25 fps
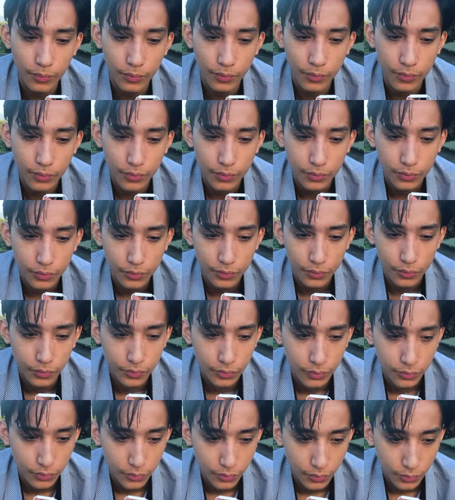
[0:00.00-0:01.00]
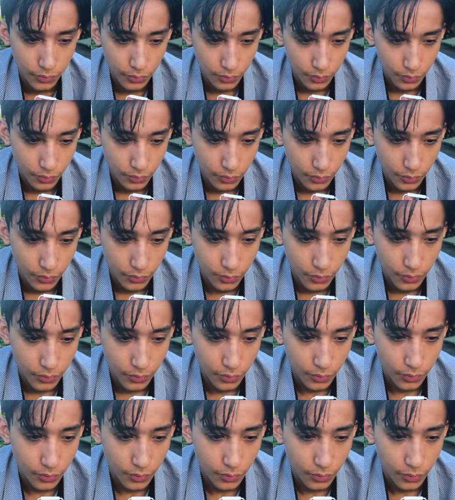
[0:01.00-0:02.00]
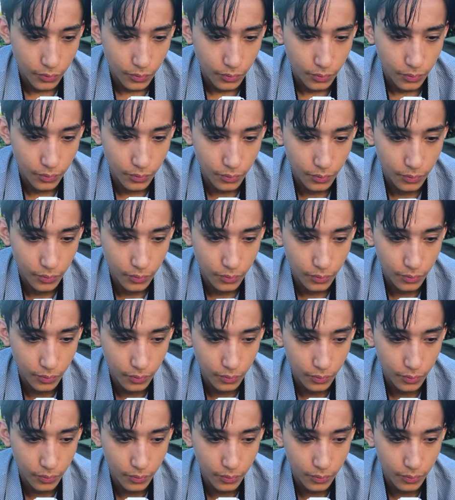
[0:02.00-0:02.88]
Nobody speaks.